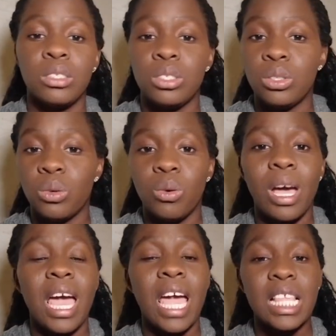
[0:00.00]
you
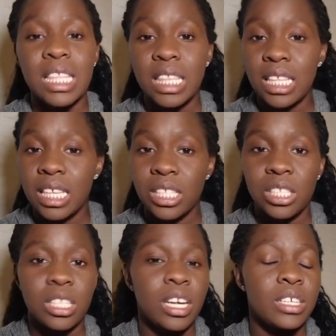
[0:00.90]
know, anything
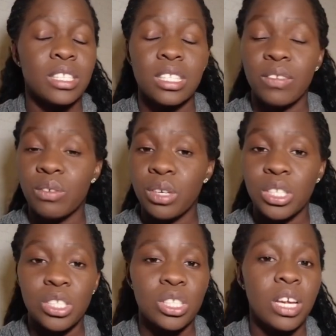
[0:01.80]
engineering, civil
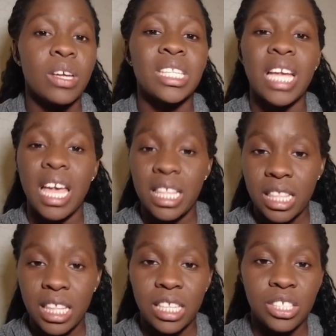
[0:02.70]
engineering,
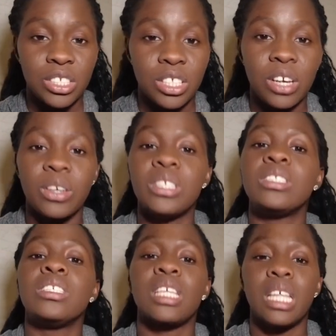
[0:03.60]
anything
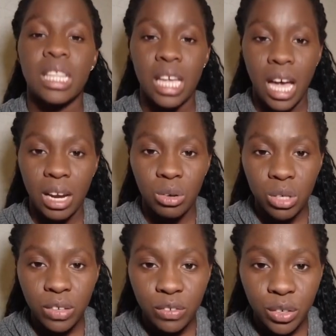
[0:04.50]
engineering, they are
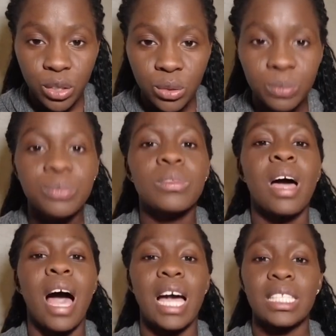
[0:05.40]
looking for you.
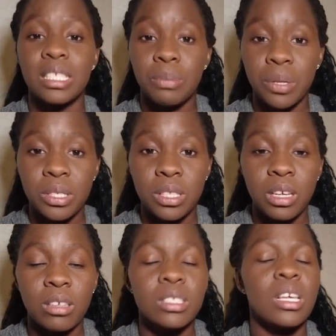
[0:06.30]
IT
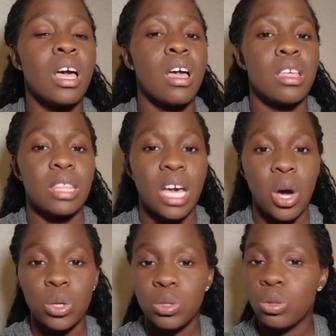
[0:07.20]
personnel, they
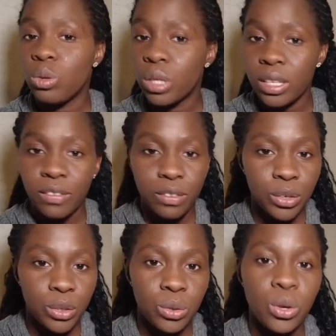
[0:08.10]
are also looking
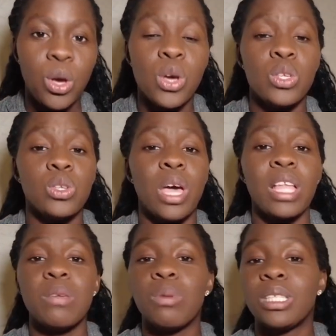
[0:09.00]
for you. So
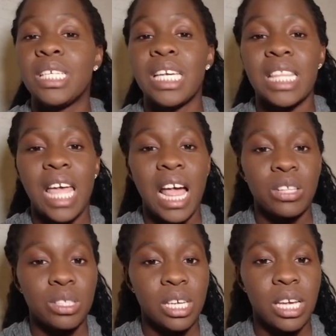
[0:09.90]
anybody in the
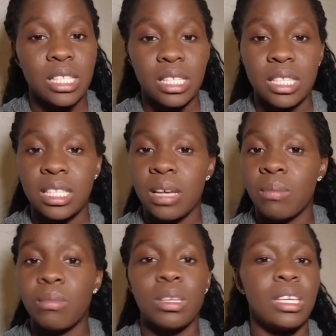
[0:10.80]
healthcare
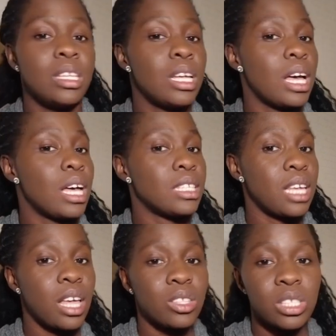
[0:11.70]
system, either as
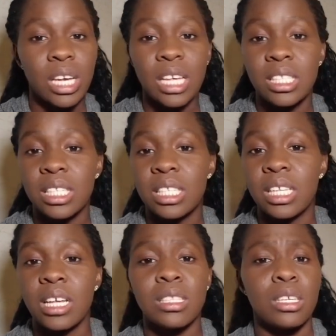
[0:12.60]
a healthcare
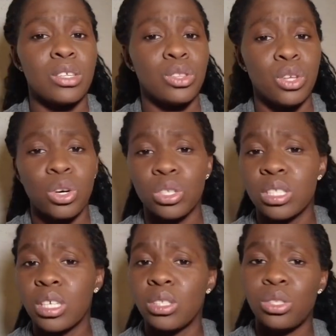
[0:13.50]
assistant, a
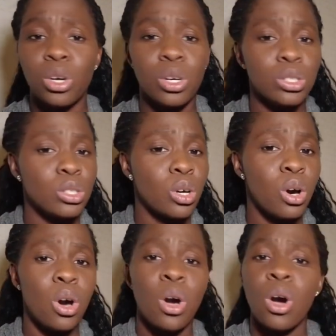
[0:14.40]
nurse, a
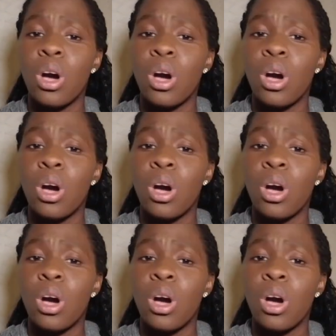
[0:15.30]
doctor,